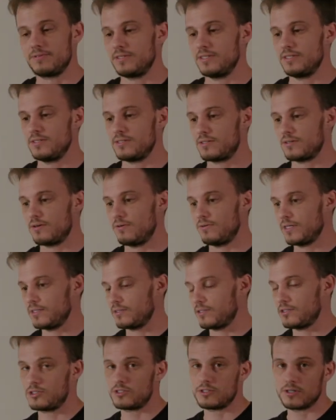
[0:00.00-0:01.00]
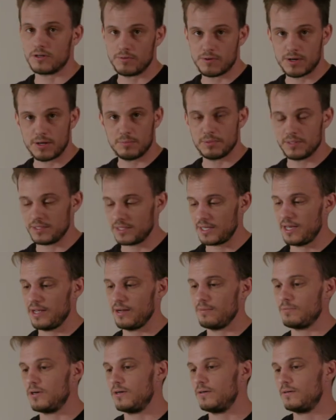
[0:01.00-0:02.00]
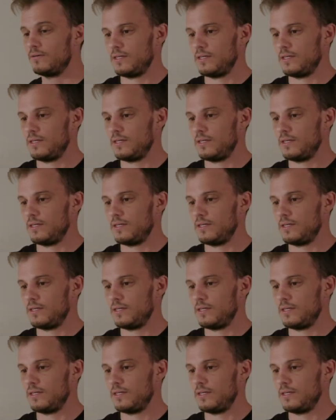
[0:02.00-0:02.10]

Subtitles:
is going to show up in camera.